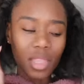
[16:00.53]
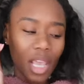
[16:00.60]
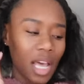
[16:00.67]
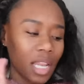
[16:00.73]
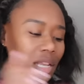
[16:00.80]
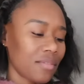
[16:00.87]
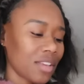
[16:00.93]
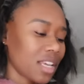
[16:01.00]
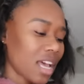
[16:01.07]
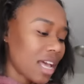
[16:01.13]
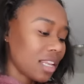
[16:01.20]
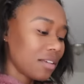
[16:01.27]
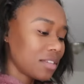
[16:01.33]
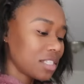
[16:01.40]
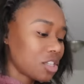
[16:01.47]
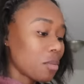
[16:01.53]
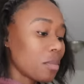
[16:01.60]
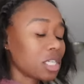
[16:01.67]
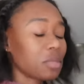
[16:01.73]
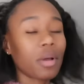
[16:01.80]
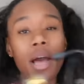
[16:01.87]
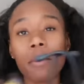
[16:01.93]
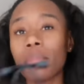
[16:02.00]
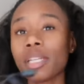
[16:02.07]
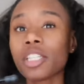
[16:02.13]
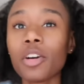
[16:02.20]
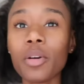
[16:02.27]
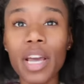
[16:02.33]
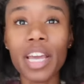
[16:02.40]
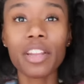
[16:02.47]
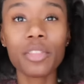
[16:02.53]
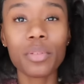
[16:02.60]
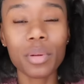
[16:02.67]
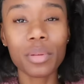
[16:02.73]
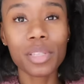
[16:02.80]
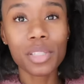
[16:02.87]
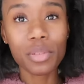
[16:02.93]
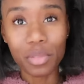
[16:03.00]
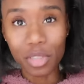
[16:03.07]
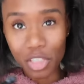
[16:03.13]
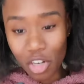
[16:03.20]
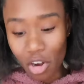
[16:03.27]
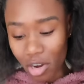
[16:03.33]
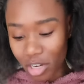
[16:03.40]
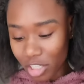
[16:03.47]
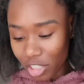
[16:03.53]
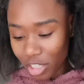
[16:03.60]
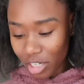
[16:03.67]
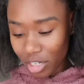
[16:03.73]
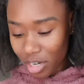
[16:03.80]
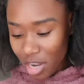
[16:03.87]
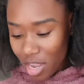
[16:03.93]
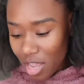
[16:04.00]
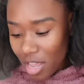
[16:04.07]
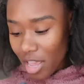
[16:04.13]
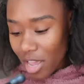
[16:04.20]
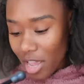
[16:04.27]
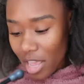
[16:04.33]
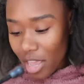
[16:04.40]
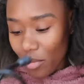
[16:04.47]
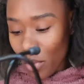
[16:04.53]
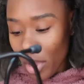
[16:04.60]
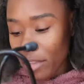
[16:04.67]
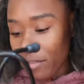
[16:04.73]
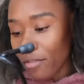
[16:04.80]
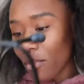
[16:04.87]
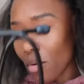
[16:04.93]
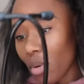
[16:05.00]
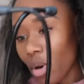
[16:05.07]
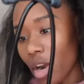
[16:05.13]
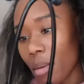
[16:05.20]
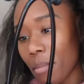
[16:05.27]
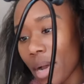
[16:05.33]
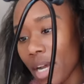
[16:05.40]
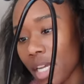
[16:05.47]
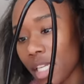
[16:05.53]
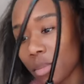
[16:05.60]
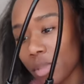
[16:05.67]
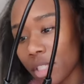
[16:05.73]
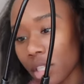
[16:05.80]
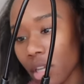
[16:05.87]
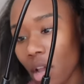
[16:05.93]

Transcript: I love it. I love it so much. But I'm about to go ahead and throw this on the charger and wait for my husband to